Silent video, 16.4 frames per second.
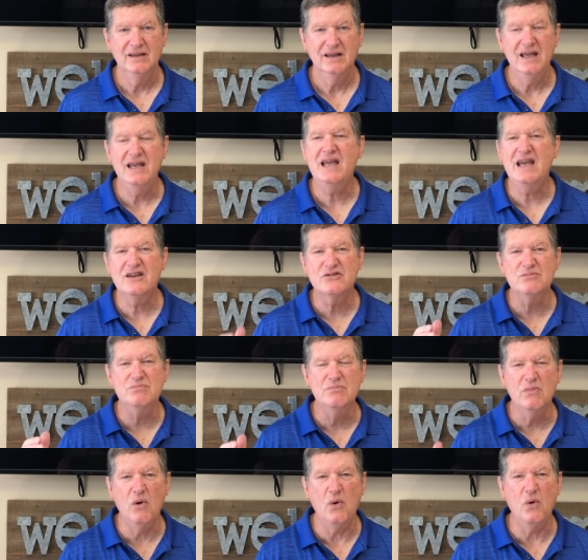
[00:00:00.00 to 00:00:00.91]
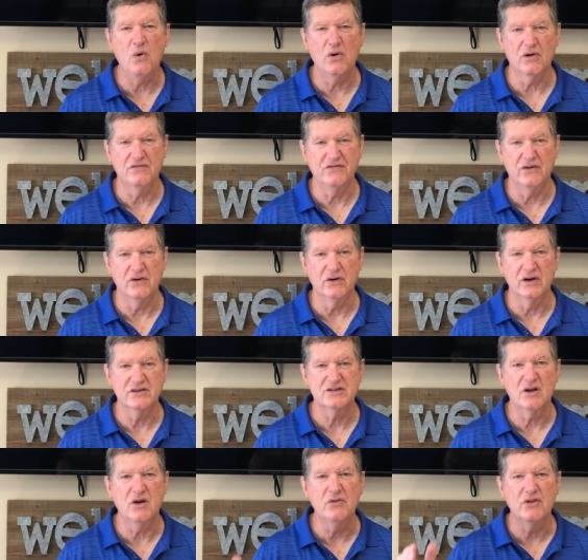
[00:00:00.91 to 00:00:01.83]
He has more for
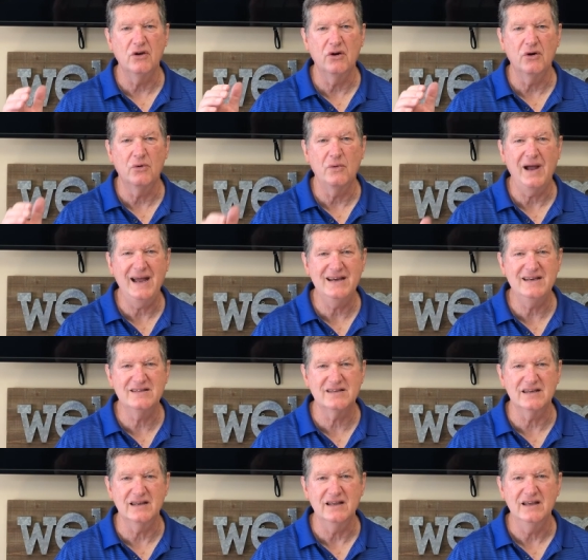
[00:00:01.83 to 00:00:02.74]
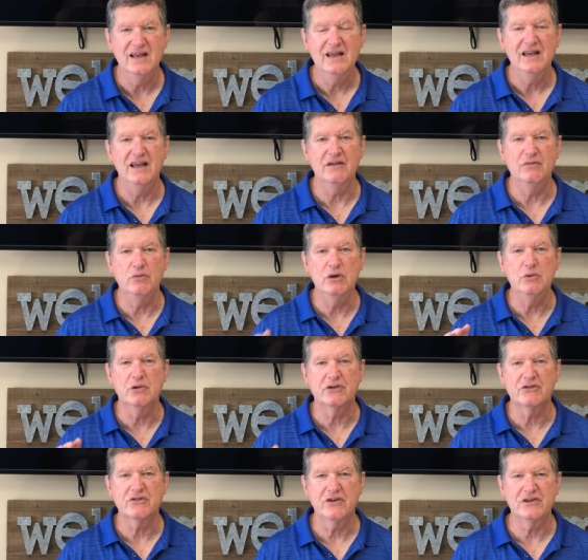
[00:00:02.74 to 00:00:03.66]
us on the horizon if we
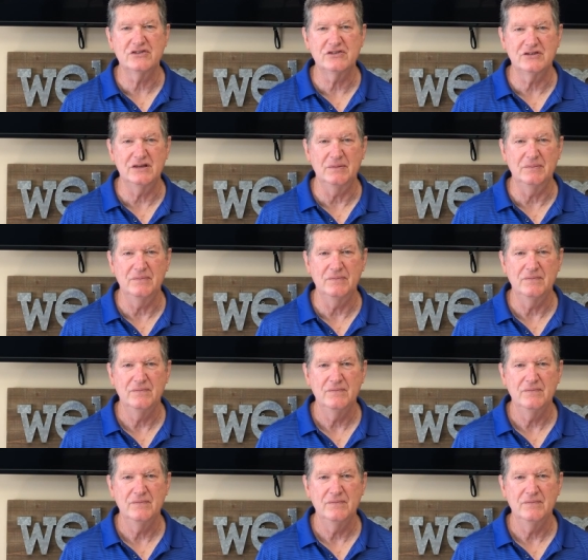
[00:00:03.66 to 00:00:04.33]
will trust Him.